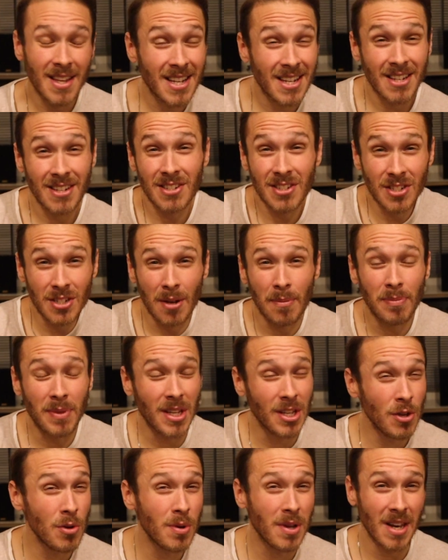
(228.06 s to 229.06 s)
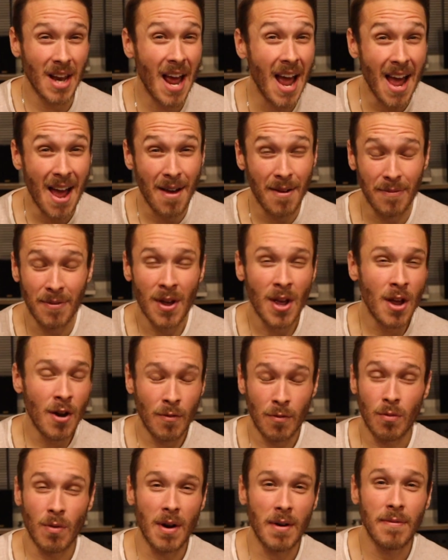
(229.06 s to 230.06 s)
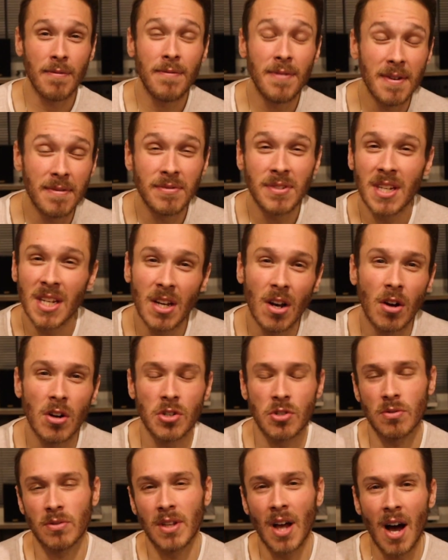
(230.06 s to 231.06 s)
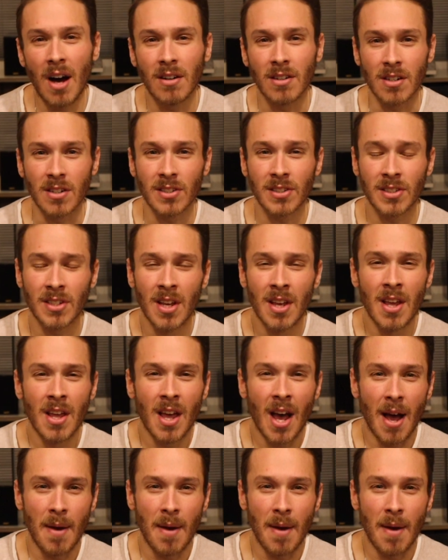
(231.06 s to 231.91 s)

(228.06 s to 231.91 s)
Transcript: this is something you can have for around $1,500.